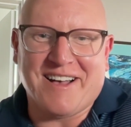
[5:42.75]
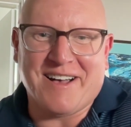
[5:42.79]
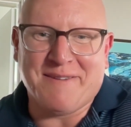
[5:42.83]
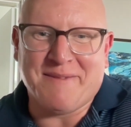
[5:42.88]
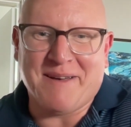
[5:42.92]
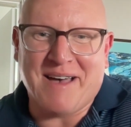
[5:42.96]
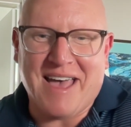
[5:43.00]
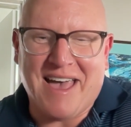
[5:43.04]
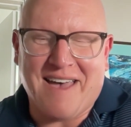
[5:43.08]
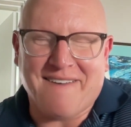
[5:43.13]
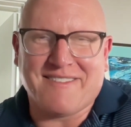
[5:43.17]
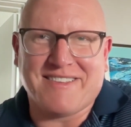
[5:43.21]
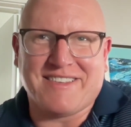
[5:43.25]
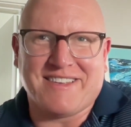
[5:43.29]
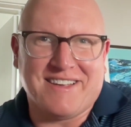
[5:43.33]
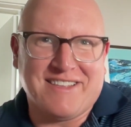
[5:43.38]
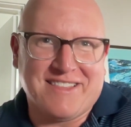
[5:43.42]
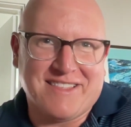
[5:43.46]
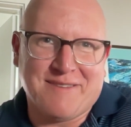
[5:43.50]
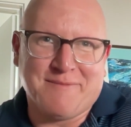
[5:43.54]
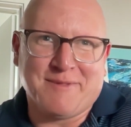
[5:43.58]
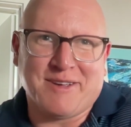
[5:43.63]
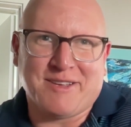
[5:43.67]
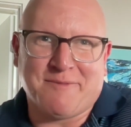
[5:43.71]
I have
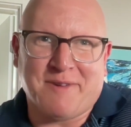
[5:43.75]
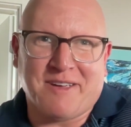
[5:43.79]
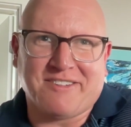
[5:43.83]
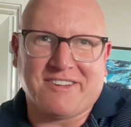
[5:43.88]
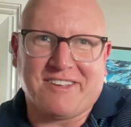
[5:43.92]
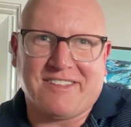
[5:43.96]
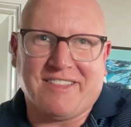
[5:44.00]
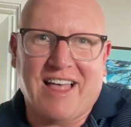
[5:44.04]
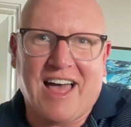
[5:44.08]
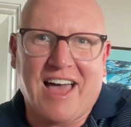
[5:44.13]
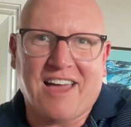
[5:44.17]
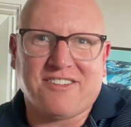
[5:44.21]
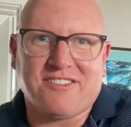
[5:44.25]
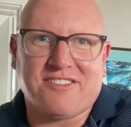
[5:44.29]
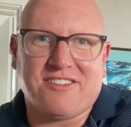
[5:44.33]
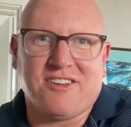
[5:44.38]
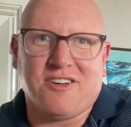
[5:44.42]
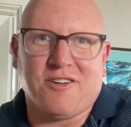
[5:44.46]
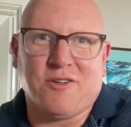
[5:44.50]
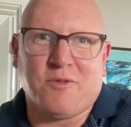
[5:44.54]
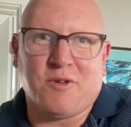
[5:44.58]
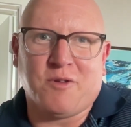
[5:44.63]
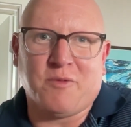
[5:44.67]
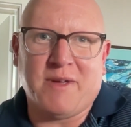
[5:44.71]
seen them, especially last
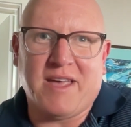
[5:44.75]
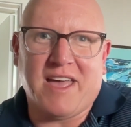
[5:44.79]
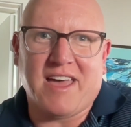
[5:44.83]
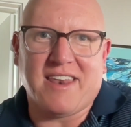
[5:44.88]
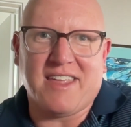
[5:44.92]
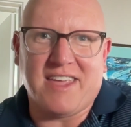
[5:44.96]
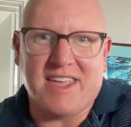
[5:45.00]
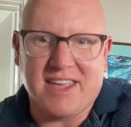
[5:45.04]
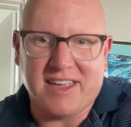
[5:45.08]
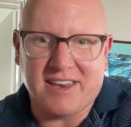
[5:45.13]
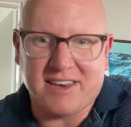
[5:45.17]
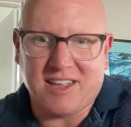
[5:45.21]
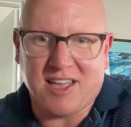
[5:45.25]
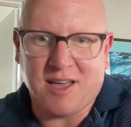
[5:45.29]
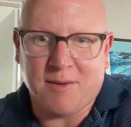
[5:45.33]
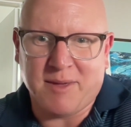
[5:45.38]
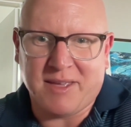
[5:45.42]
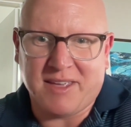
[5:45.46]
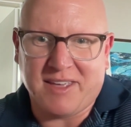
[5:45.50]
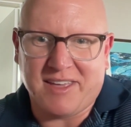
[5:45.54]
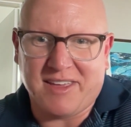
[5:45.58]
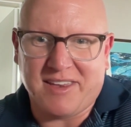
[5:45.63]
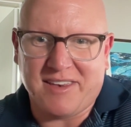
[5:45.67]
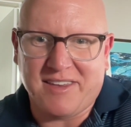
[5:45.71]
year when we had Ian
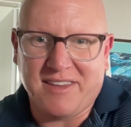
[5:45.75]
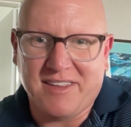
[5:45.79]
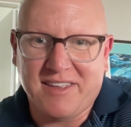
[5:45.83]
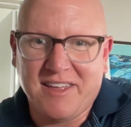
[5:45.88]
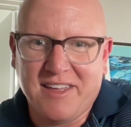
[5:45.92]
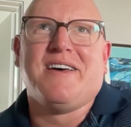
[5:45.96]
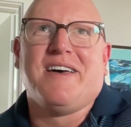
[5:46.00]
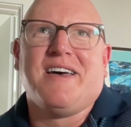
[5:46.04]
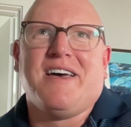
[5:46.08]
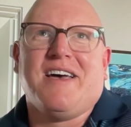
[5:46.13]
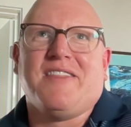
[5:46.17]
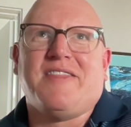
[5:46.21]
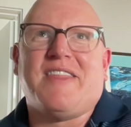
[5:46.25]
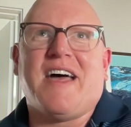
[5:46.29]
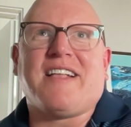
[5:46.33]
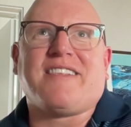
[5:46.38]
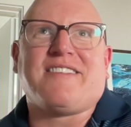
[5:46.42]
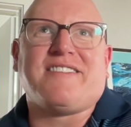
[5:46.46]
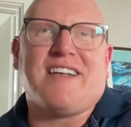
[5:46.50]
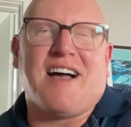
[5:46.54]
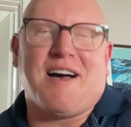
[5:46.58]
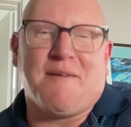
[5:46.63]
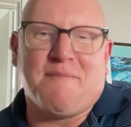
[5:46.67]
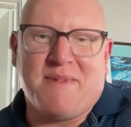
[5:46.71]
coming in.
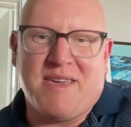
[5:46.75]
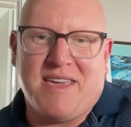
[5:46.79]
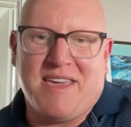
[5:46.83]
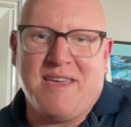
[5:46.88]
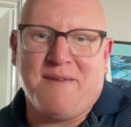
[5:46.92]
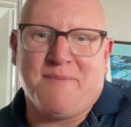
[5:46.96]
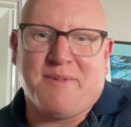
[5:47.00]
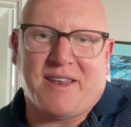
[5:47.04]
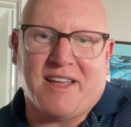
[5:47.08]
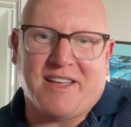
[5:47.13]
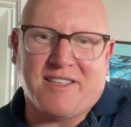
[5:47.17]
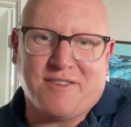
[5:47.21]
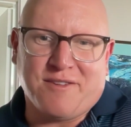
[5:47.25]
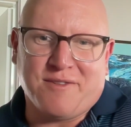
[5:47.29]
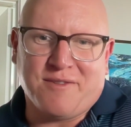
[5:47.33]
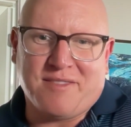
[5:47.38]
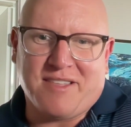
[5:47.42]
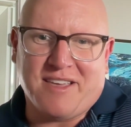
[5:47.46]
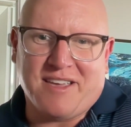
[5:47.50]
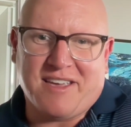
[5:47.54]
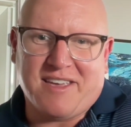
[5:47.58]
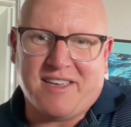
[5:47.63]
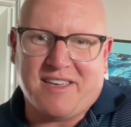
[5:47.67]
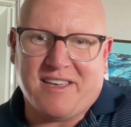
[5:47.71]
That's not me, but I do
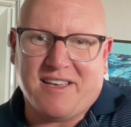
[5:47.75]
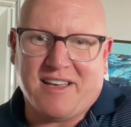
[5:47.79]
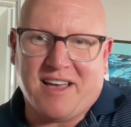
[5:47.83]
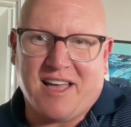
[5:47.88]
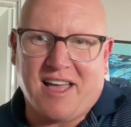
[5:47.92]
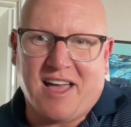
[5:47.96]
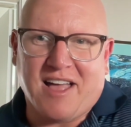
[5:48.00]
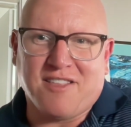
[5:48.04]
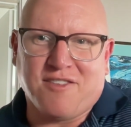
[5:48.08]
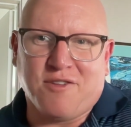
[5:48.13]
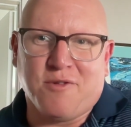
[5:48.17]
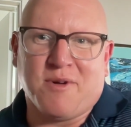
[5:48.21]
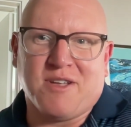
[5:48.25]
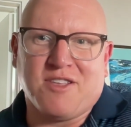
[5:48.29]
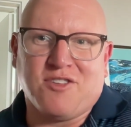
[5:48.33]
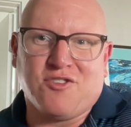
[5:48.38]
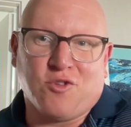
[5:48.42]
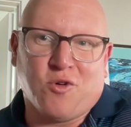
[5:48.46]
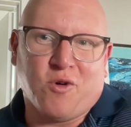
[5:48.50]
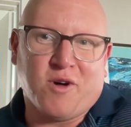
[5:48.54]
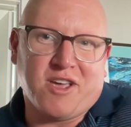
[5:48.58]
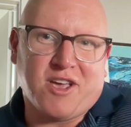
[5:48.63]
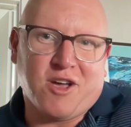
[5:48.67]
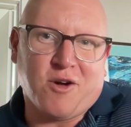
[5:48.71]
think I do
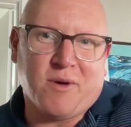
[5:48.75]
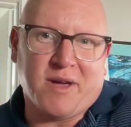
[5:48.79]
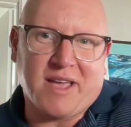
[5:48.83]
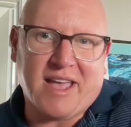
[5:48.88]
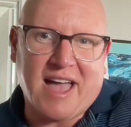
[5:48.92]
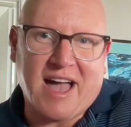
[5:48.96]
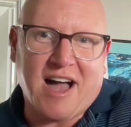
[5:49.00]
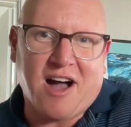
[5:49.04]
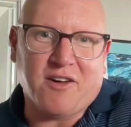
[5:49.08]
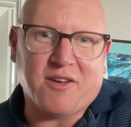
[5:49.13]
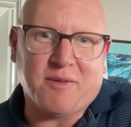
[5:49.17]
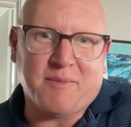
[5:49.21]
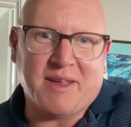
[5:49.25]
enjoy going out.